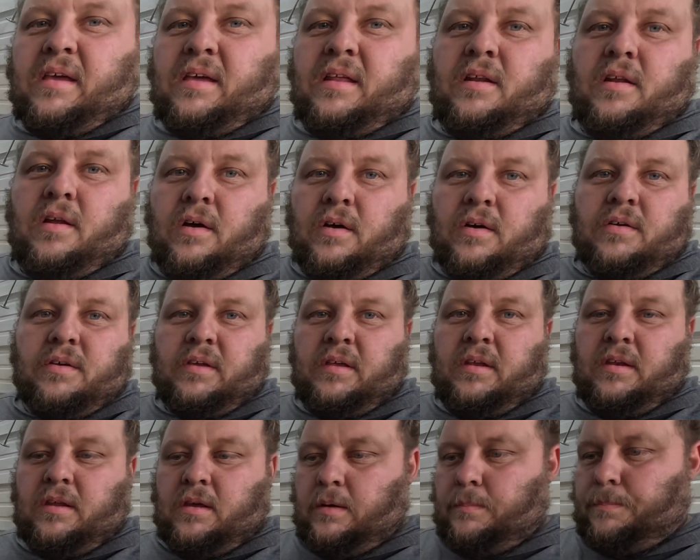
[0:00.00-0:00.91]
to get it all
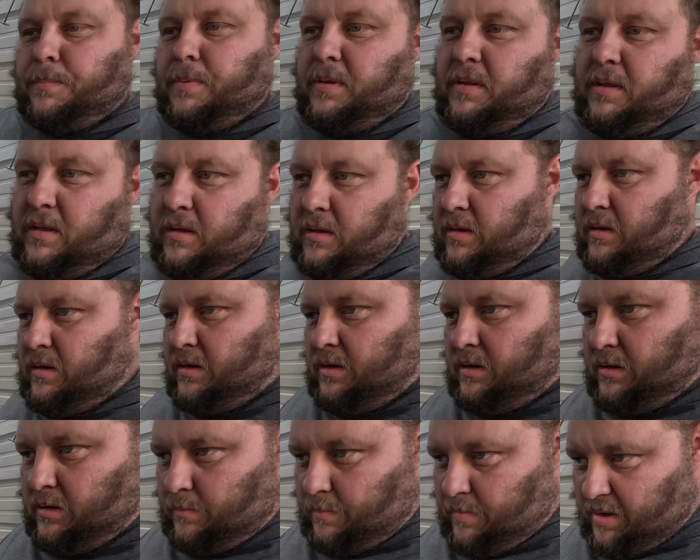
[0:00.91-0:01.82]
cleaned up and
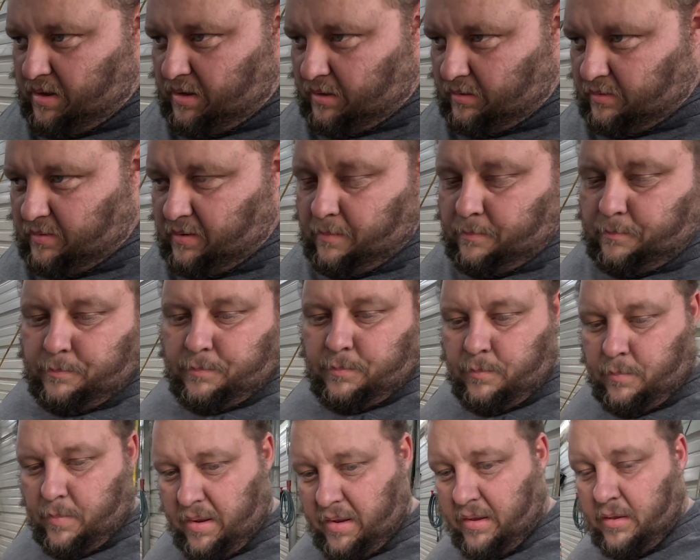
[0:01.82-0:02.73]
then make
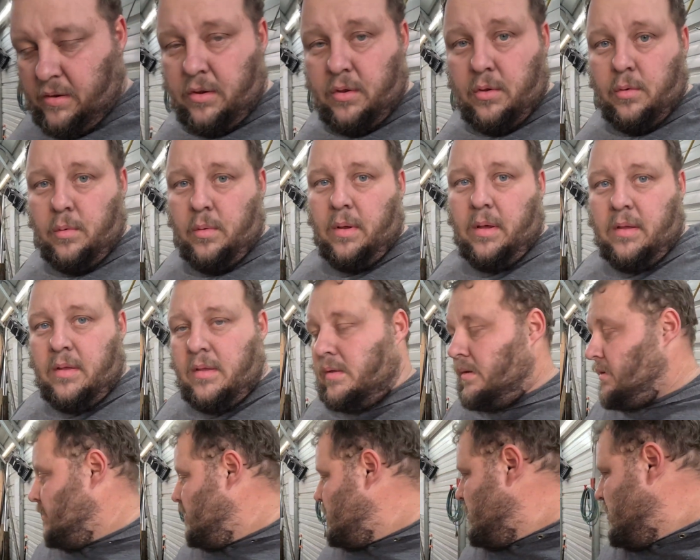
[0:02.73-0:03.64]
a new
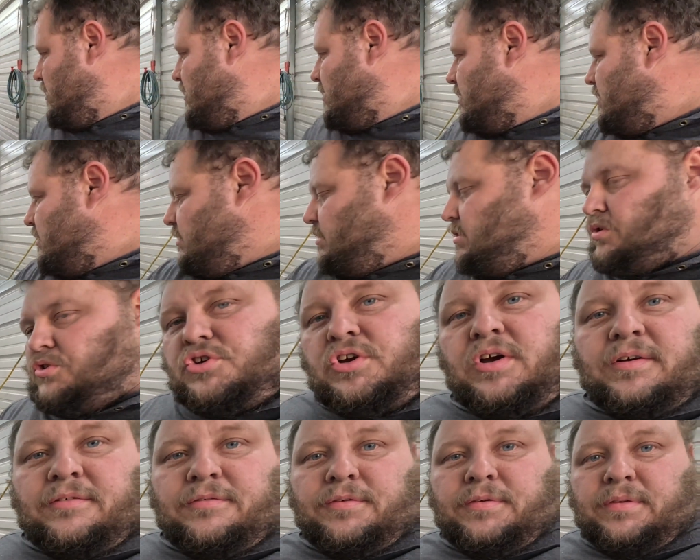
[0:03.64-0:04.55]

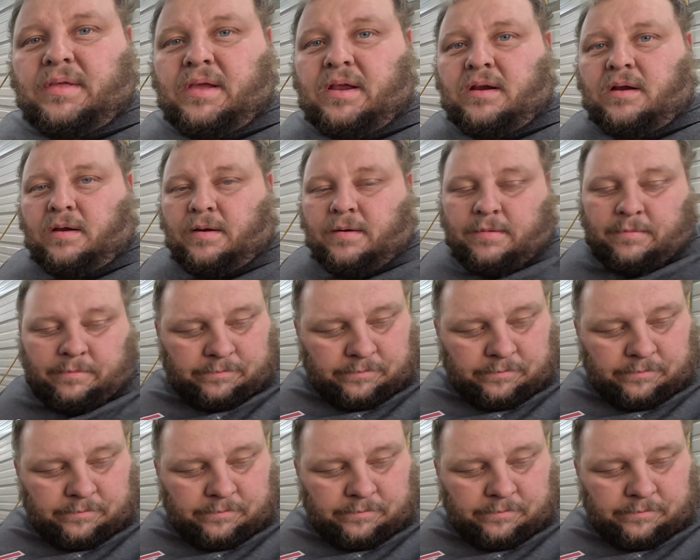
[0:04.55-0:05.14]
chunk for there.